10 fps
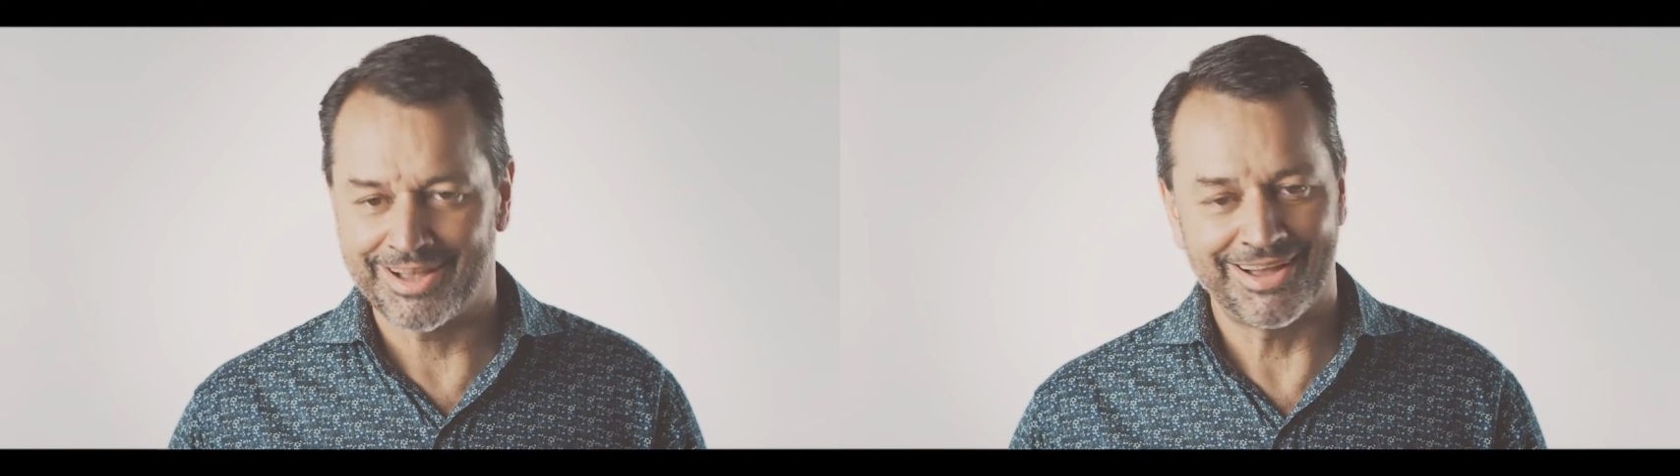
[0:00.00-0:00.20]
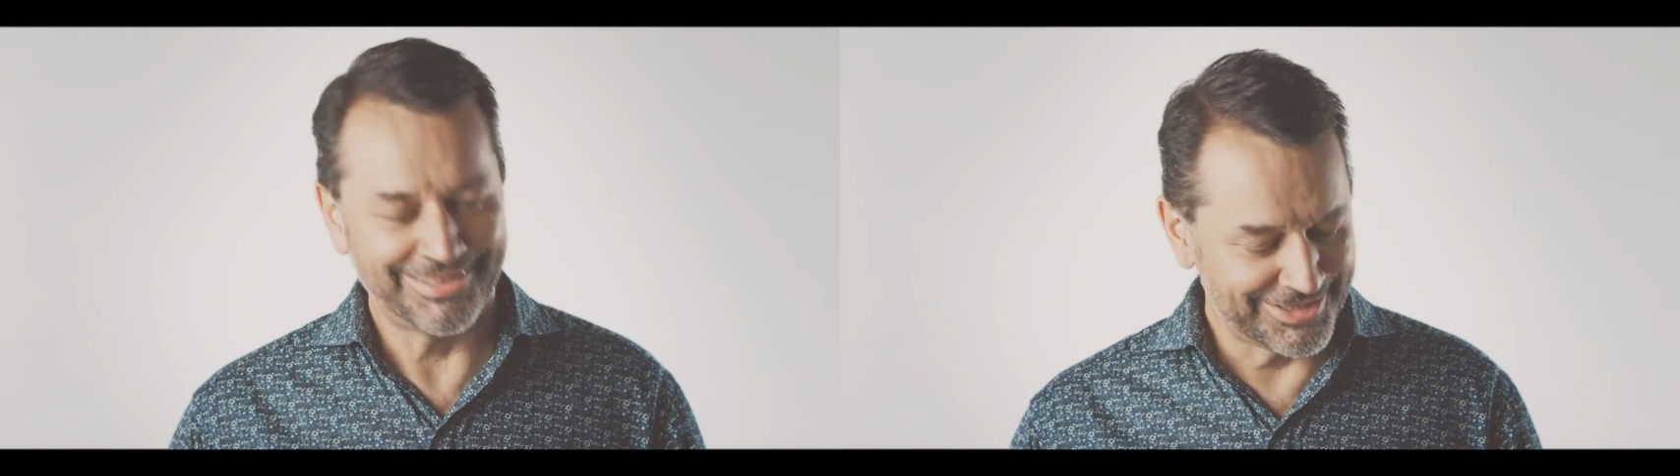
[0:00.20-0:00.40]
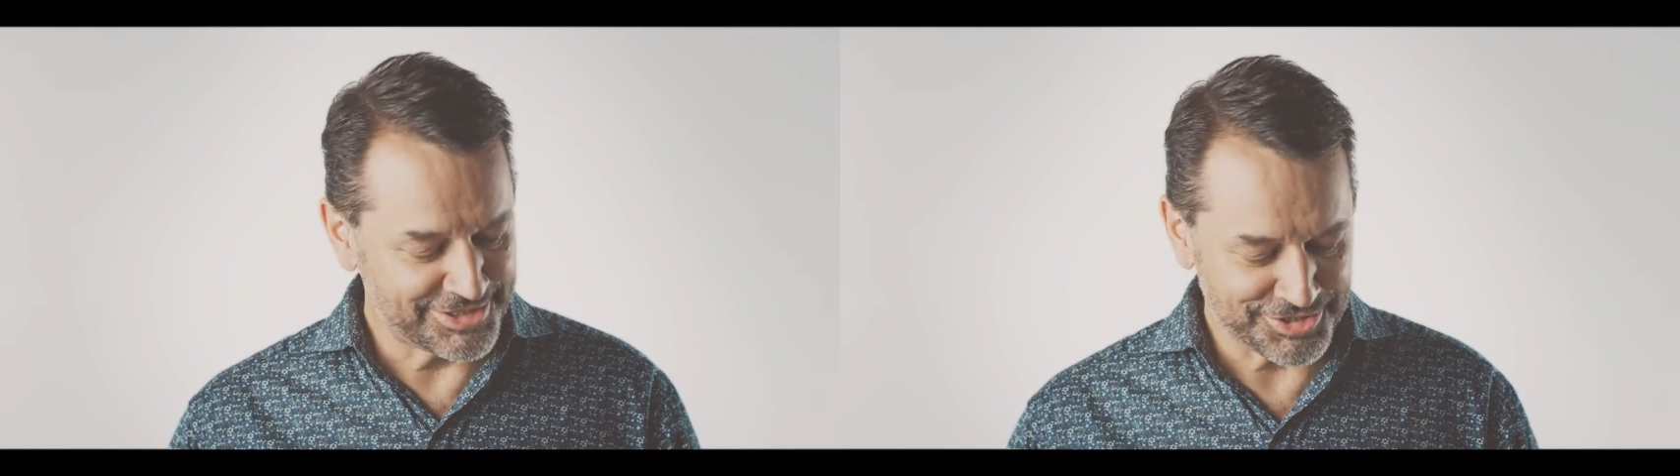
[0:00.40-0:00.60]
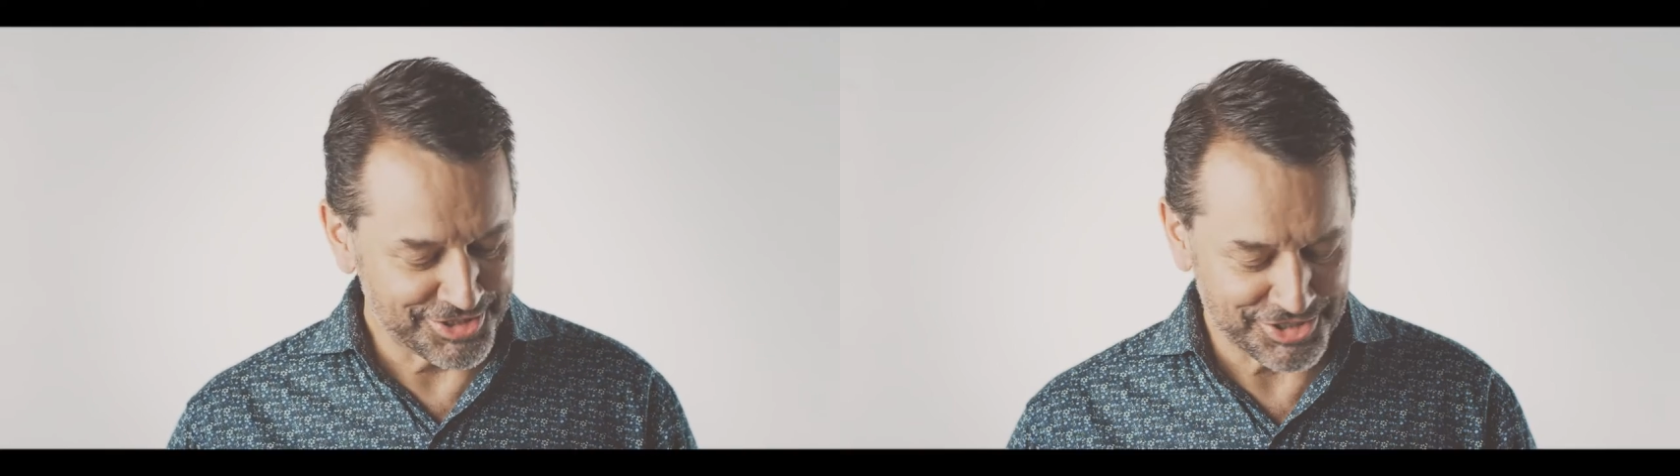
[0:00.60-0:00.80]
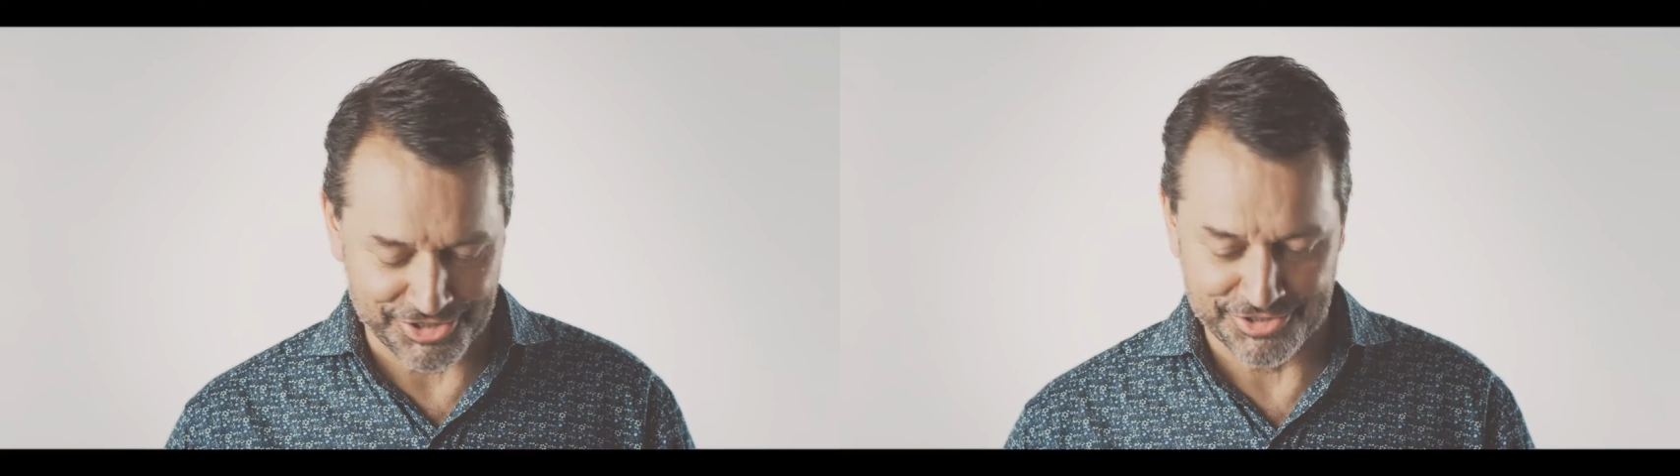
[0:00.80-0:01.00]
I think it's
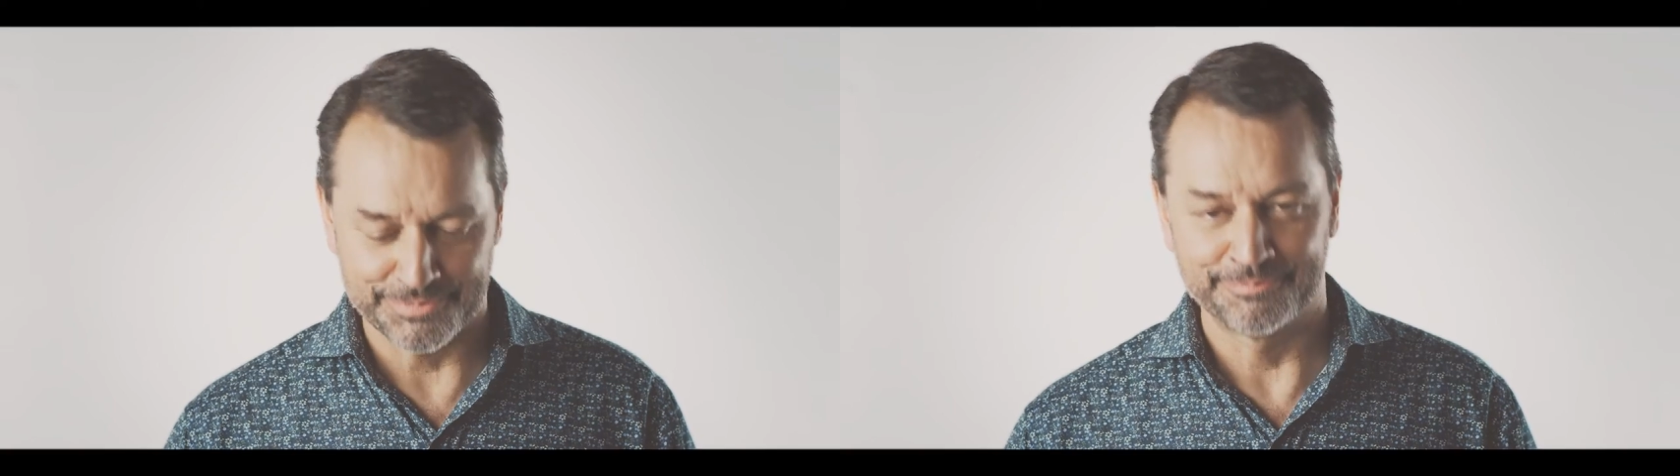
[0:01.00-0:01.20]
delicious.